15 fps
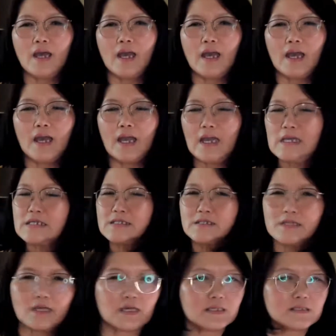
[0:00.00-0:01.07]
it
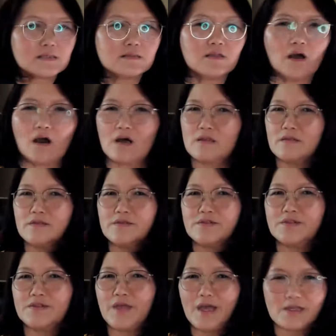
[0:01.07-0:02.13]
is not
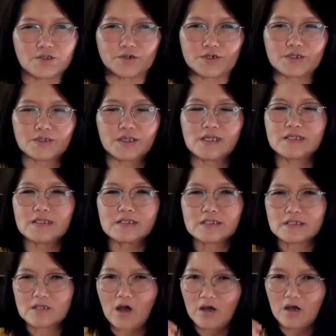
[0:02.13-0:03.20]
dangerous. It is
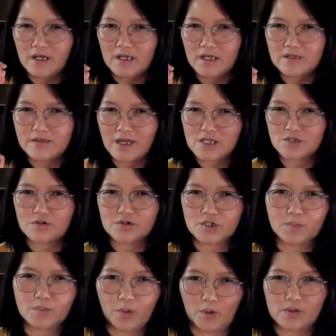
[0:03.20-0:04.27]
not a dangerous
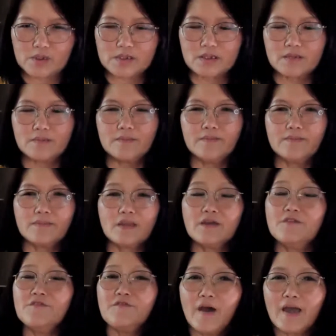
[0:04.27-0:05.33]
sport.
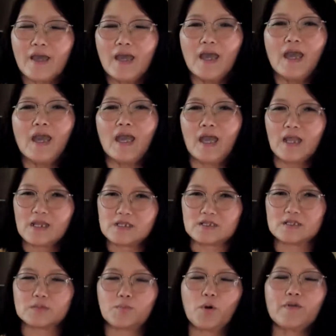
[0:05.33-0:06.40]
In fact, it is a
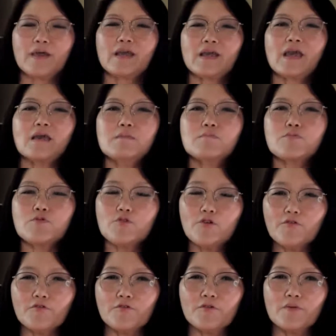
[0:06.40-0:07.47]
sport that can improve
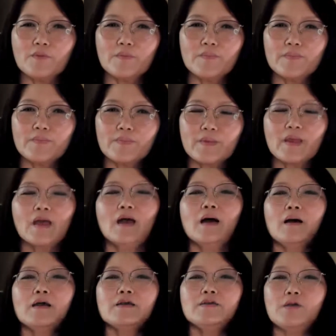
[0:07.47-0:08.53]

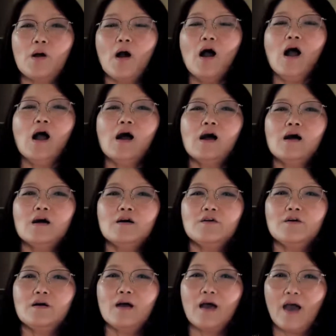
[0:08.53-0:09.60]
your
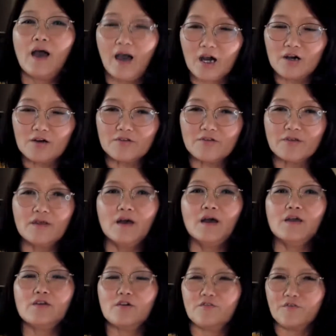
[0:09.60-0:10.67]
health,
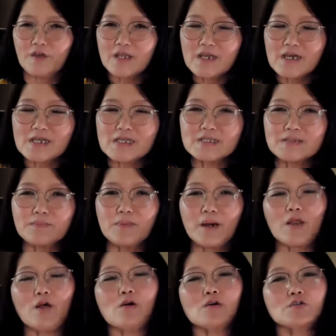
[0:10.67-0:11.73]
your fitness, but
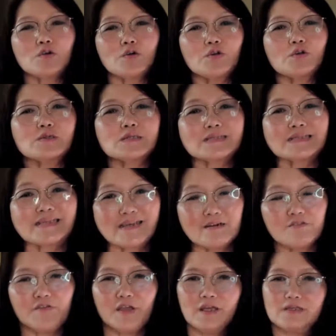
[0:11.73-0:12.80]
also your skill
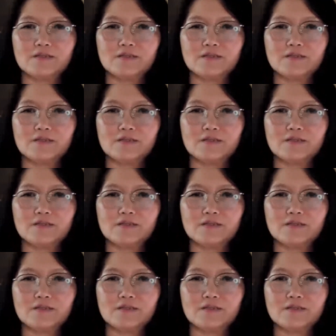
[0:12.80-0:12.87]
fitness.